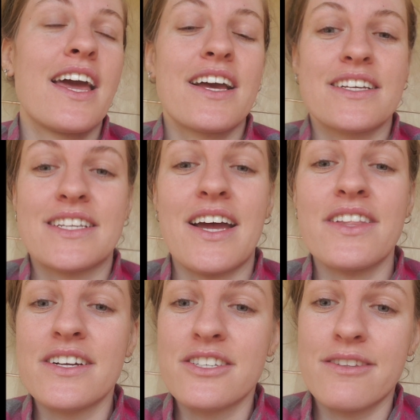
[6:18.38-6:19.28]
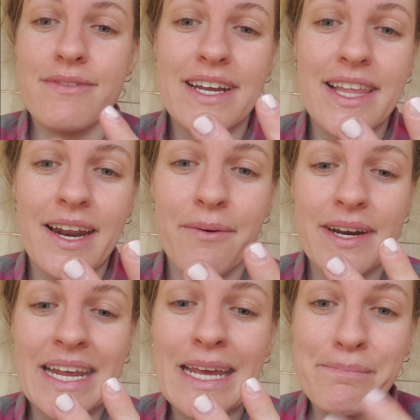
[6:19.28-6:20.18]
because now there's 3 that I
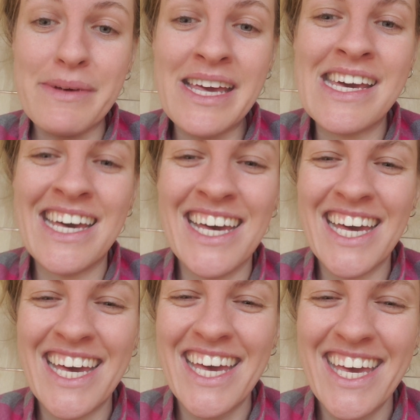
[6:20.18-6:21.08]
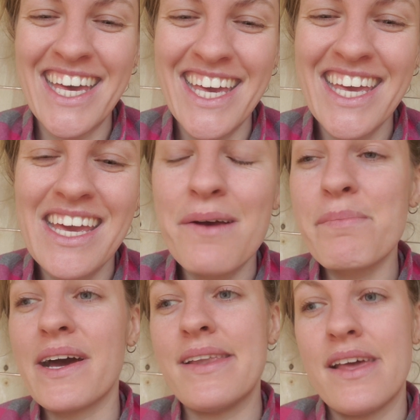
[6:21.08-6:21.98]
want to keep.
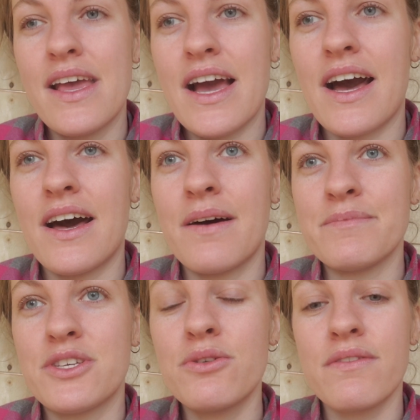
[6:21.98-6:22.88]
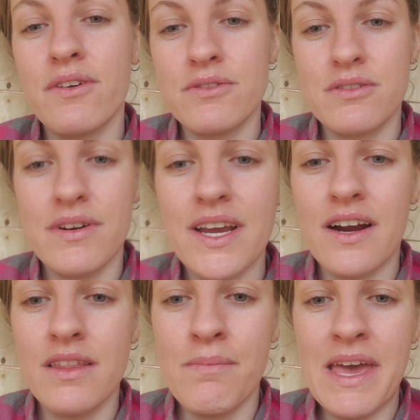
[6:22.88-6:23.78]
But 2 of those 3
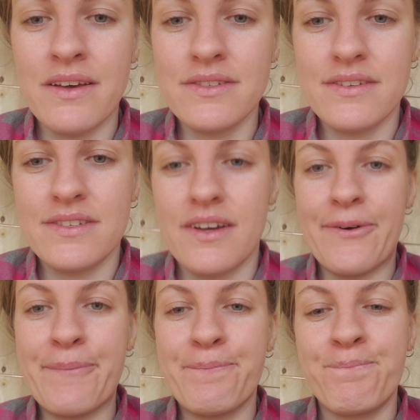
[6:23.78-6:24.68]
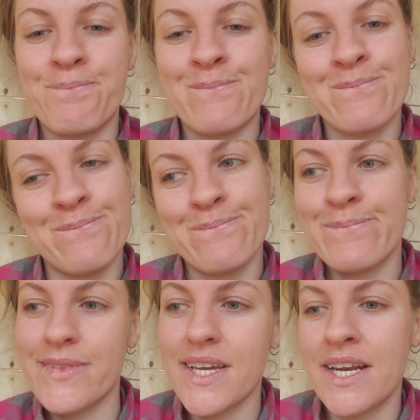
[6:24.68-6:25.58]
are the males, so
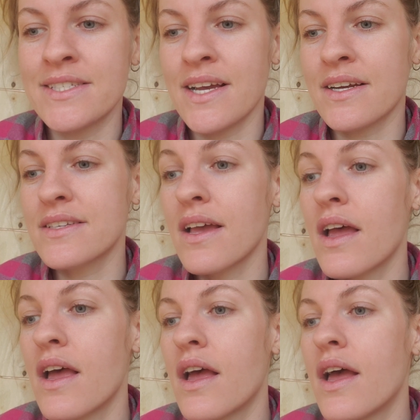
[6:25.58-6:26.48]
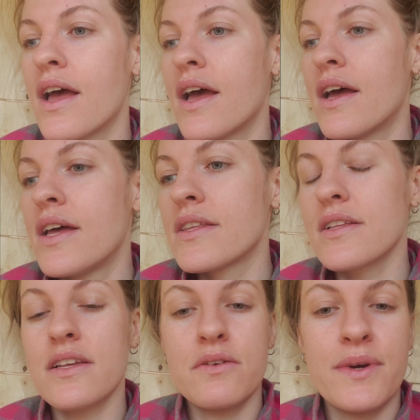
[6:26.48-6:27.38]
kind of sucks.
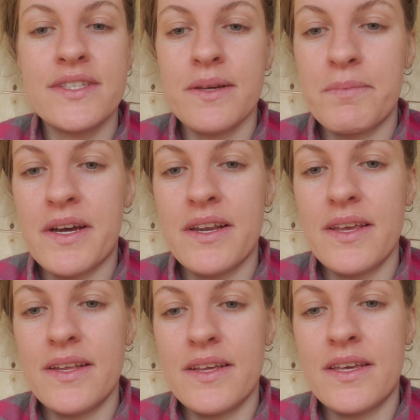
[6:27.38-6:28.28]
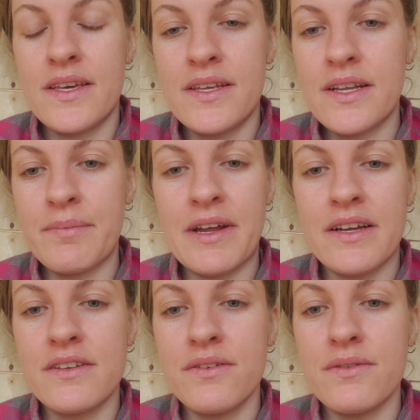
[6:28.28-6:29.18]
Little ones I'm
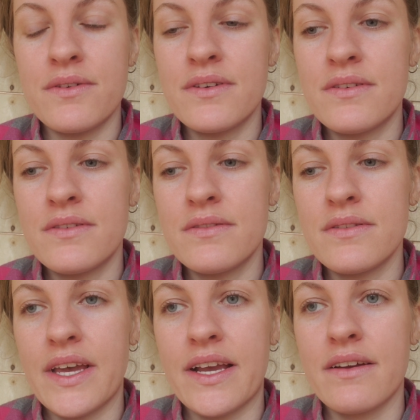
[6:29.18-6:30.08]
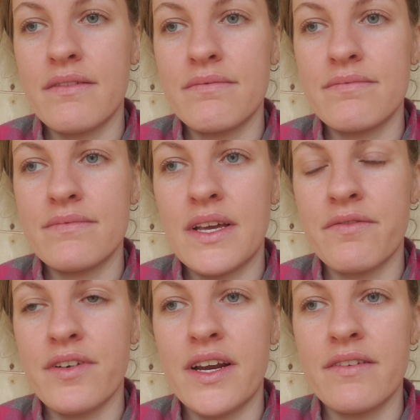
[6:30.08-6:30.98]
not too like
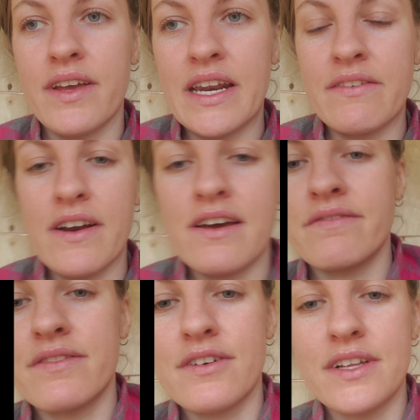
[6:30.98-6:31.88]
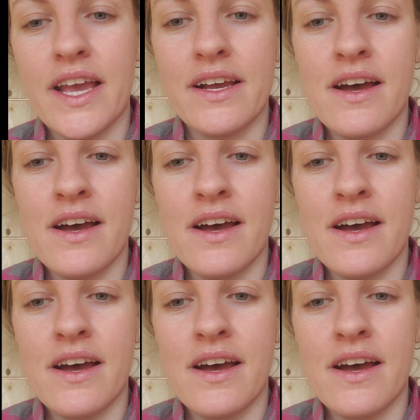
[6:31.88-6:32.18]
afraid of getting rid of, or like